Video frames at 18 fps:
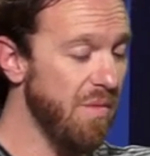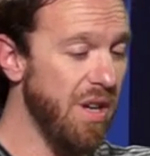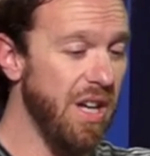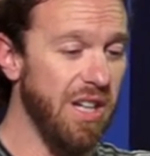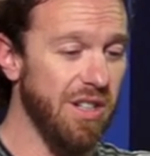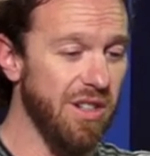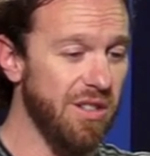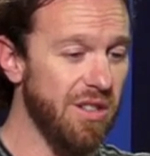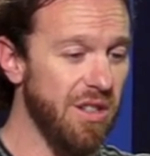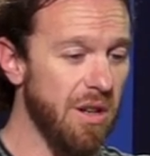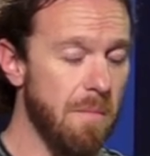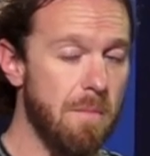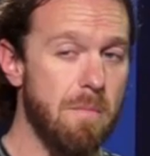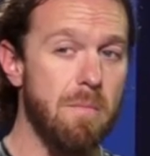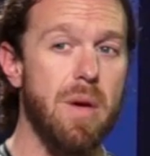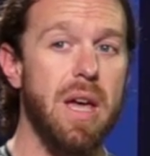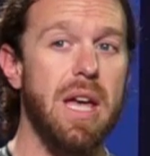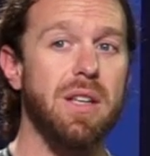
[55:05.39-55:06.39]
me, just an
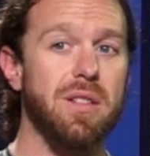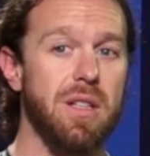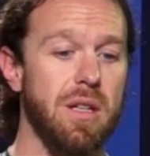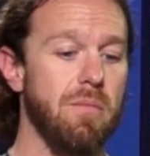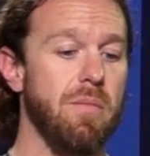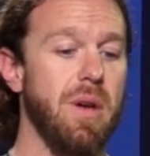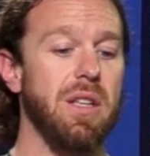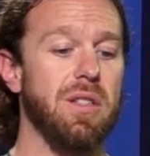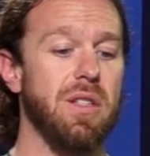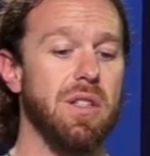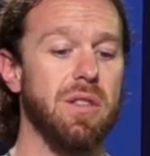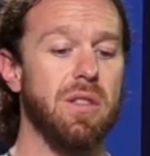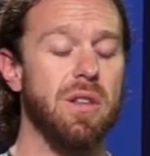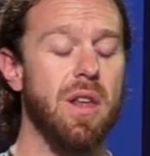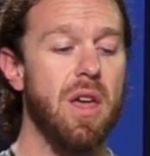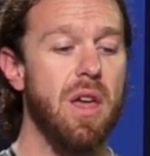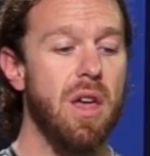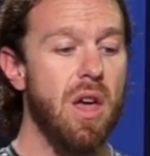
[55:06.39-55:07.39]
amazing
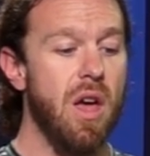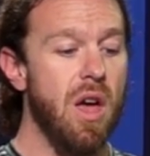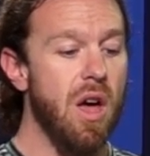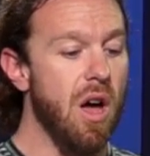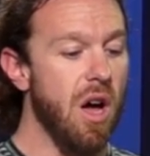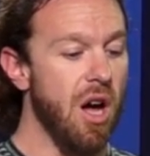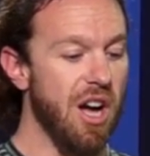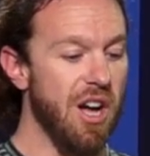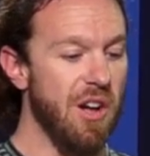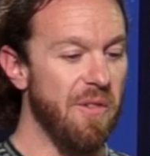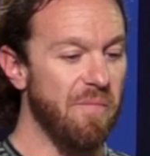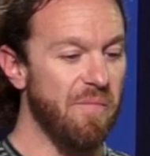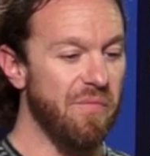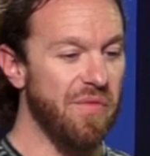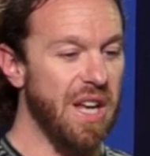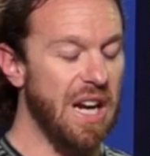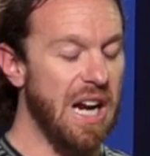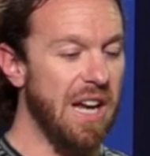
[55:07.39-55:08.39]
bassist.
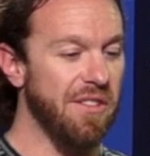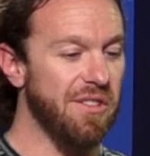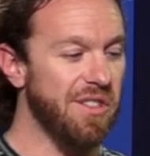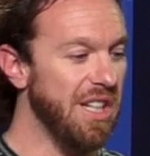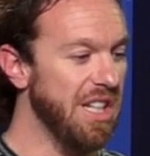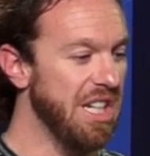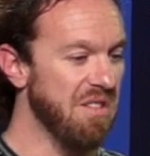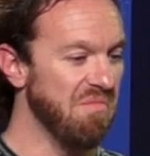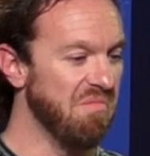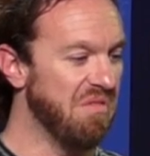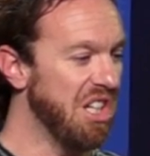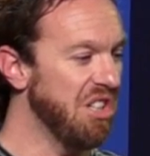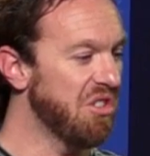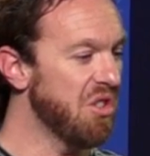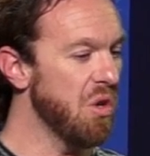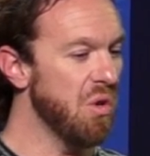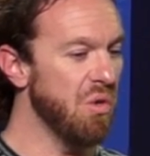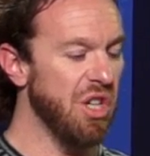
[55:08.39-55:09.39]
Um, and I've seen him
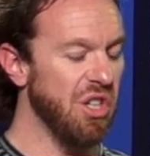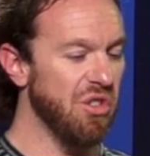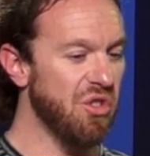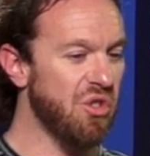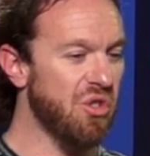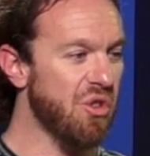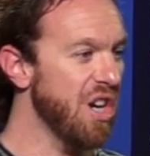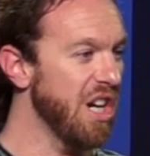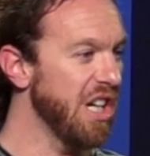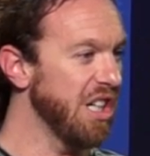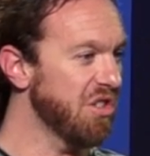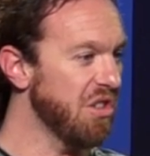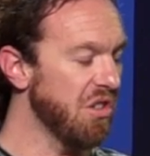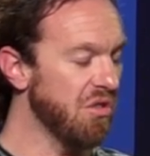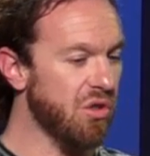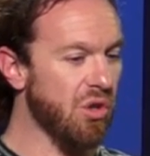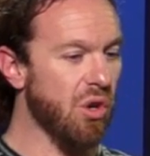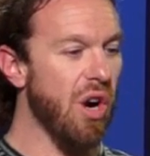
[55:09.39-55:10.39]
detune his strings
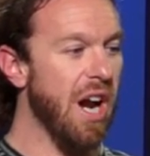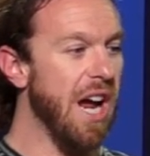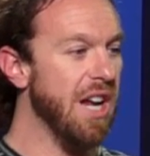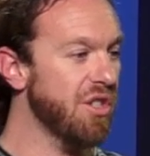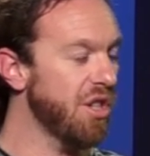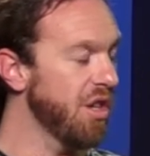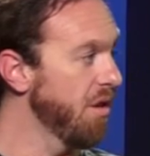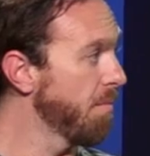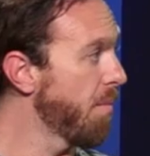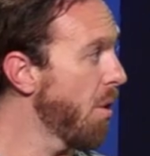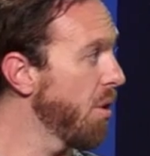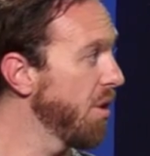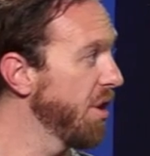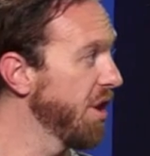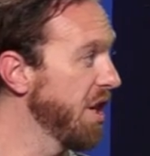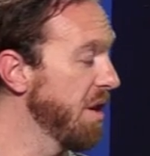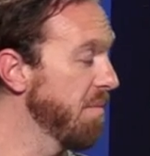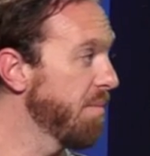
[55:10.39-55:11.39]
and scratching and
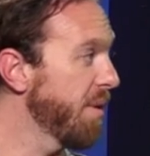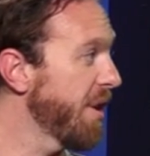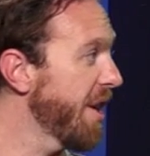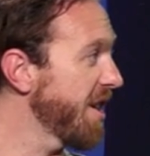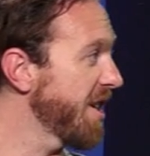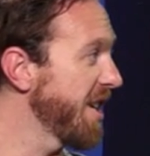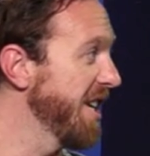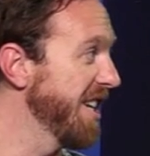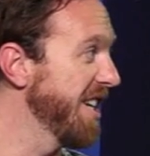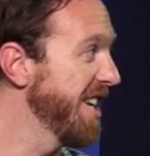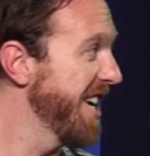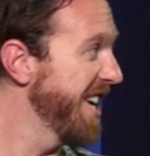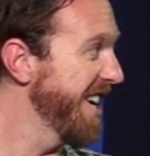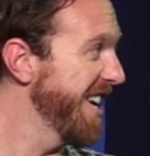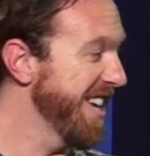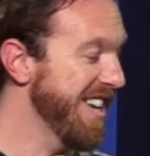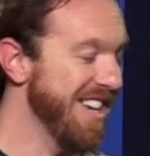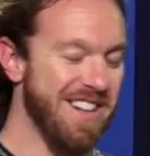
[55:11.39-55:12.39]
pulling and plucking,
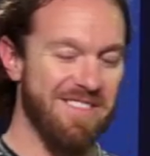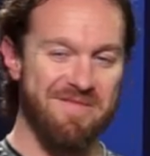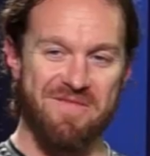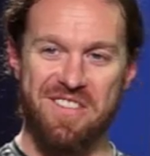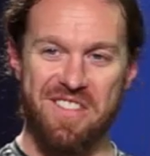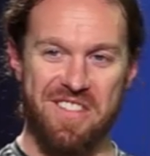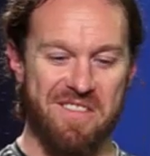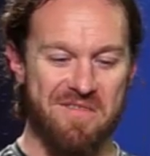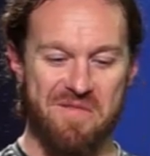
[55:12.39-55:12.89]
and